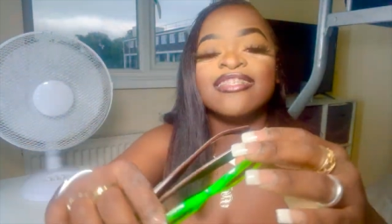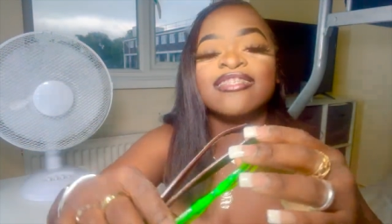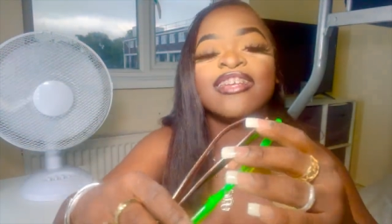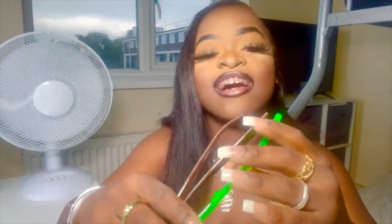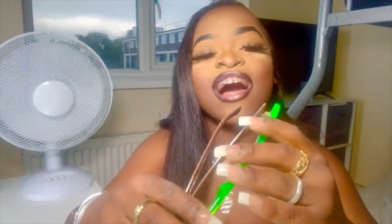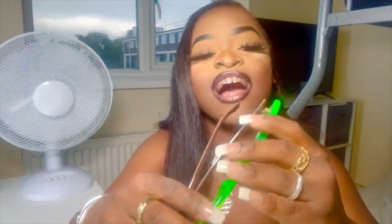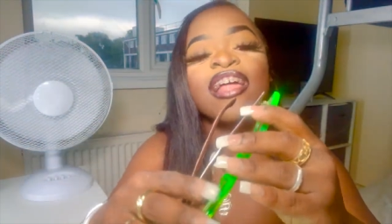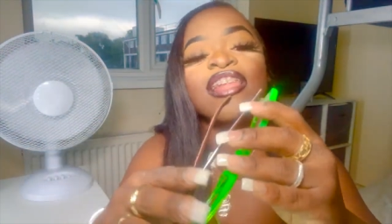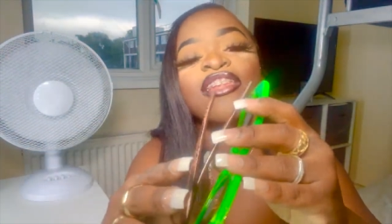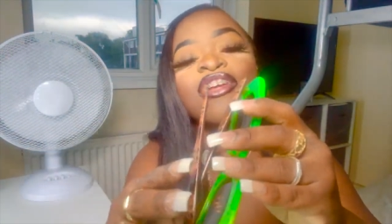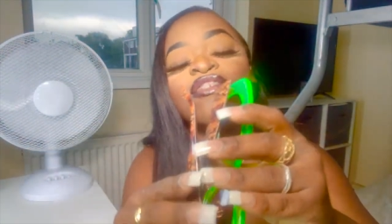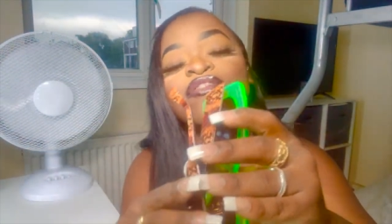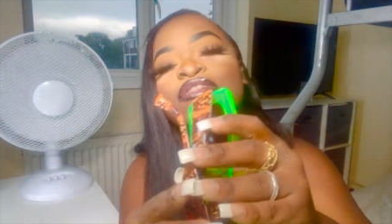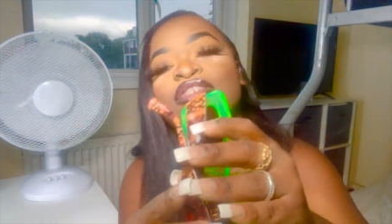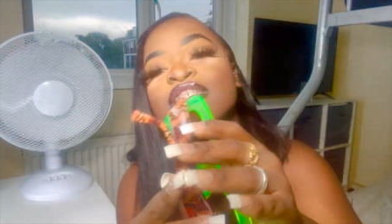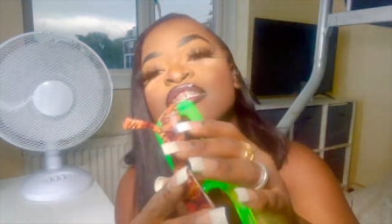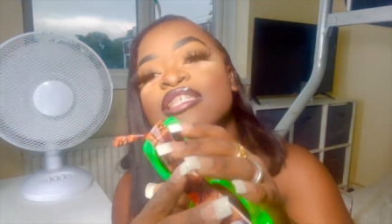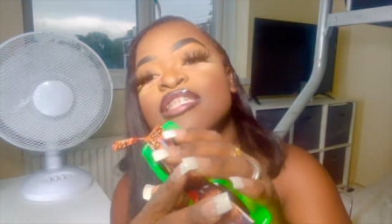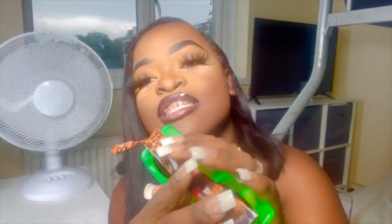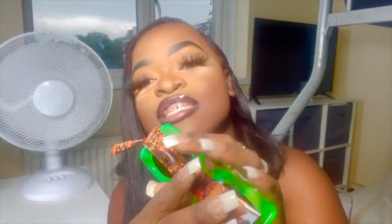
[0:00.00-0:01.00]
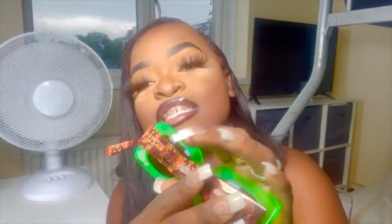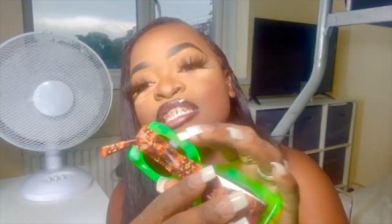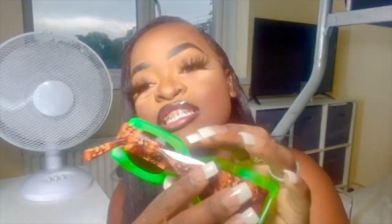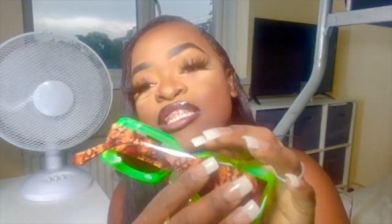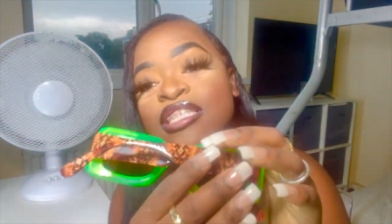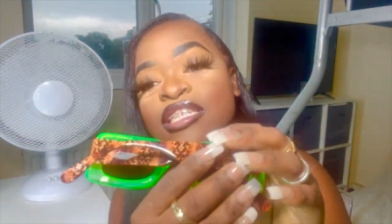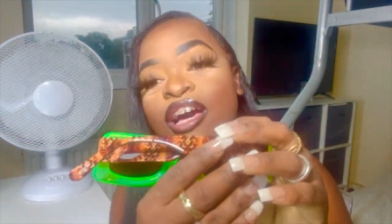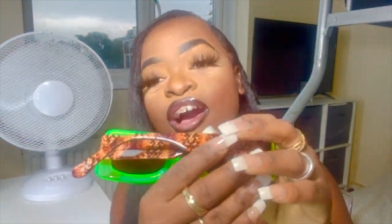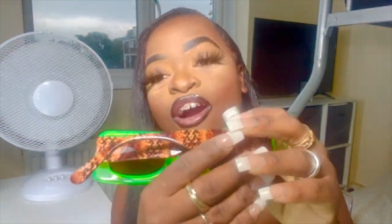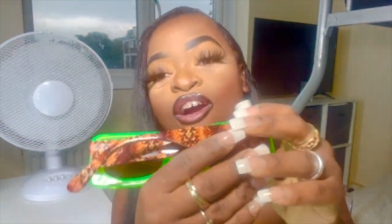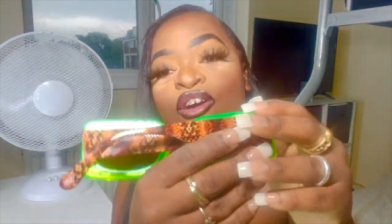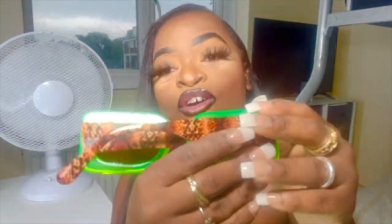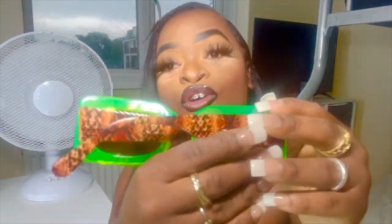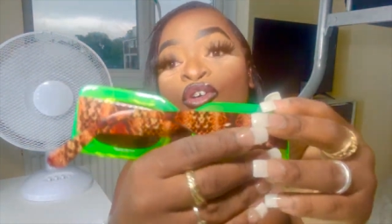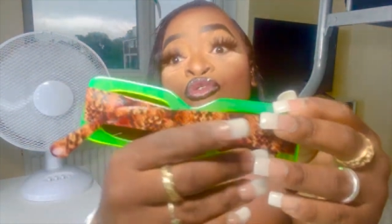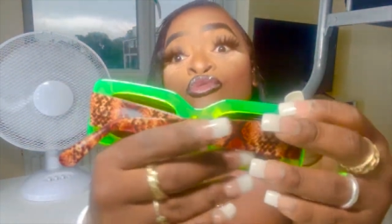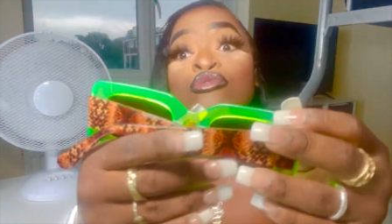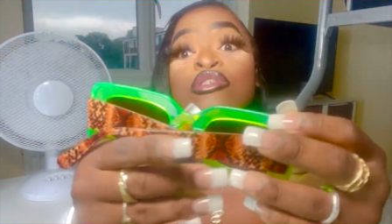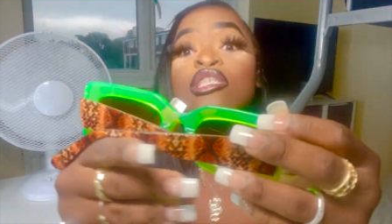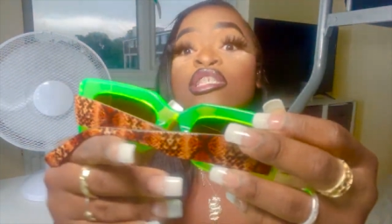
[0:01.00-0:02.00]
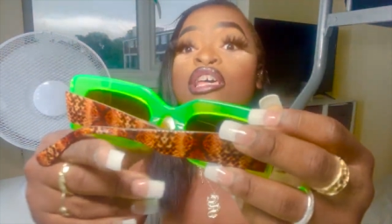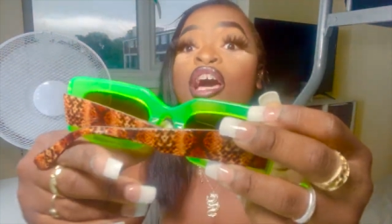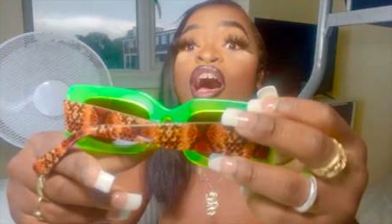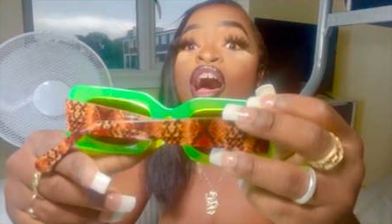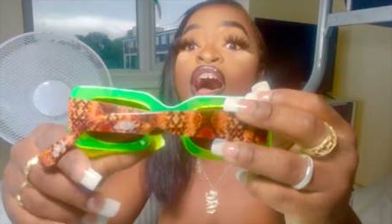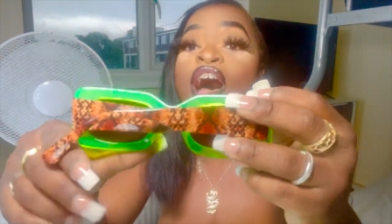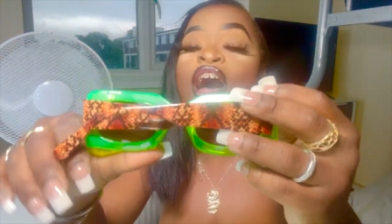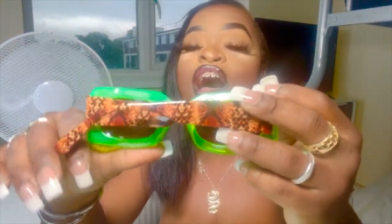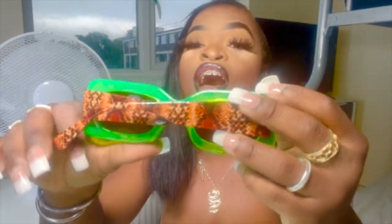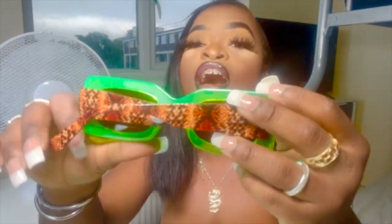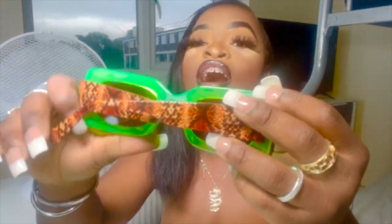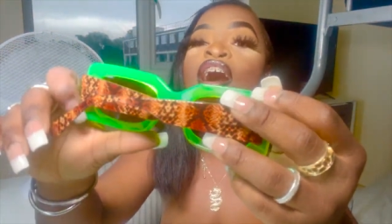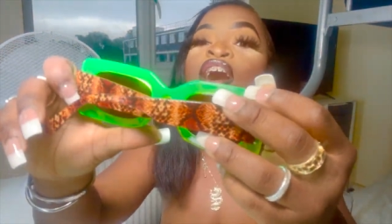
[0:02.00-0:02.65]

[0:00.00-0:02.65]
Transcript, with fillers: now i love the details uh,